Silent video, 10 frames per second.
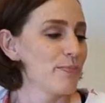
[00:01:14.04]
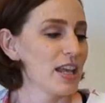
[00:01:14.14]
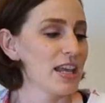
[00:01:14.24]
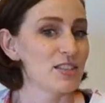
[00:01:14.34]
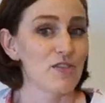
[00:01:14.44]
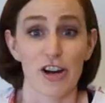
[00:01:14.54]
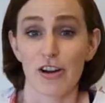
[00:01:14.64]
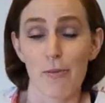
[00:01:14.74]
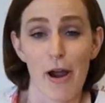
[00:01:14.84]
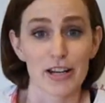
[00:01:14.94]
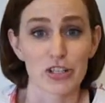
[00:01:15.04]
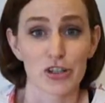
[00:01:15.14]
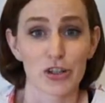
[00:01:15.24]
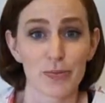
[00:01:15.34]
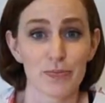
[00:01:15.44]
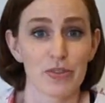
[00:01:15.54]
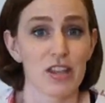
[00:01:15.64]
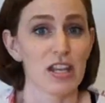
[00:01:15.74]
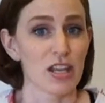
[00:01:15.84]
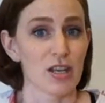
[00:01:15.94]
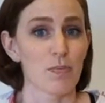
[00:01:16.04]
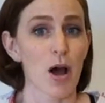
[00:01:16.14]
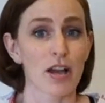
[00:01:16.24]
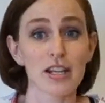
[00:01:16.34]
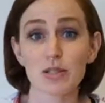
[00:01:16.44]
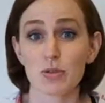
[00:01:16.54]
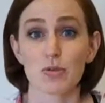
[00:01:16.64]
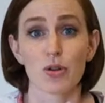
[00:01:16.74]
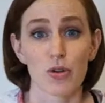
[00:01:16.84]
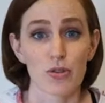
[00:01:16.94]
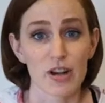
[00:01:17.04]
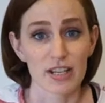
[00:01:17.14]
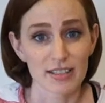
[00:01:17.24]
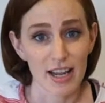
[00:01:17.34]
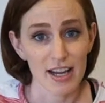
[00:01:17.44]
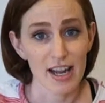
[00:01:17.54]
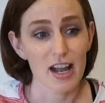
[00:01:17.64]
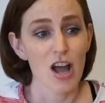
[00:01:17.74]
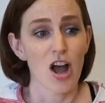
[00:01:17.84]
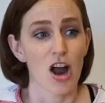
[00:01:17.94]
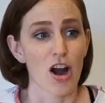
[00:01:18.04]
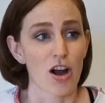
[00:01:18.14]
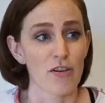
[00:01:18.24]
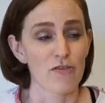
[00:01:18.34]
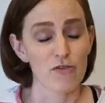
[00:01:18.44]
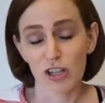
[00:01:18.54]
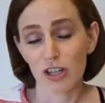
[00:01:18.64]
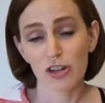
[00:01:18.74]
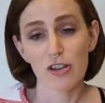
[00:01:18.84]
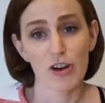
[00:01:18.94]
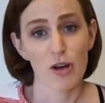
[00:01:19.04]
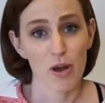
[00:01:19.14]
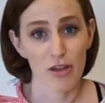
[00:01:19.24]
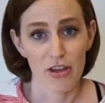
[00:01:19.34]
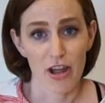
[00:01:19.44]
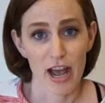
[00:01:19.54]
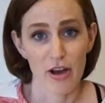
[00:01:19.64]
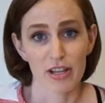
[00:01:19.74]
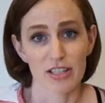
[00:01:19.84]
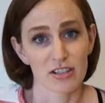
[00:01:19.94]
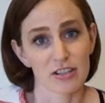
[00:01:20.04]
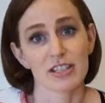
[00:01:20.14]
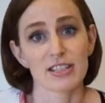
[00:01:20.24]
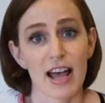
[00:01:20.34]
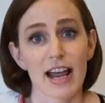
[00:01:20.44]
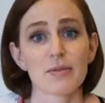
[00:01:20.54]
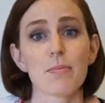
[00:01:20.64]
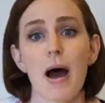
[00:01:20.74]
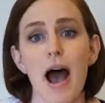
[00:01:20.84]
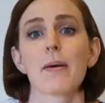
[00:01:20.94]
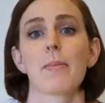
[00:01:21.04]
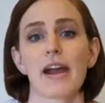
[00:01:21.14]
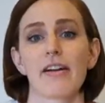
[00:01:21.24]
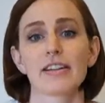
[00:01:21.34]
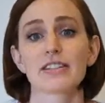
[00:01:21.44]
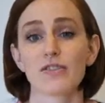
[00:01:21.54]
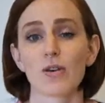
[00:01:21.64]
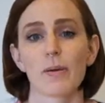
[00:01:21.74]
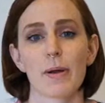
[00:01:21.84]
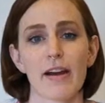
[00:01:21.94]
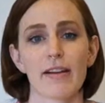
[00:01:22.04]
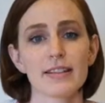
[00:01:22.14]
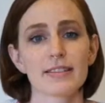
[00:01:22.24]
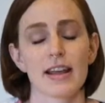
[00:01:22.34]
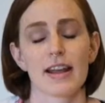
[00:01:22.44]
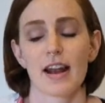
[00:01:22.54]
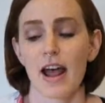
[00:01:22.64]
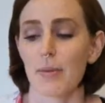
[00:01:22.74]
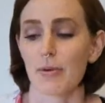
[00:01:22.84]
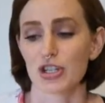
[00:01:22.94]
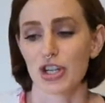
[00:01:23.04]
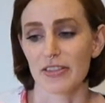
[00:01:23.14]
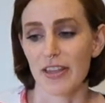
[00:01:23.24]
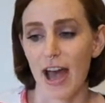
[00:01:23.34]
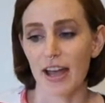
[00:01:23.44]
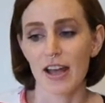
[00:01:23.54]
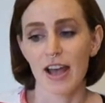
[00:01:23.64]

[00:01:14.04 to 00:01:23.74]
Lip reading: It's very practical. The pockets, which we'll go through in a second, are clearly very well thought out. It's clearly designed by parents for parents, and I appreciate that.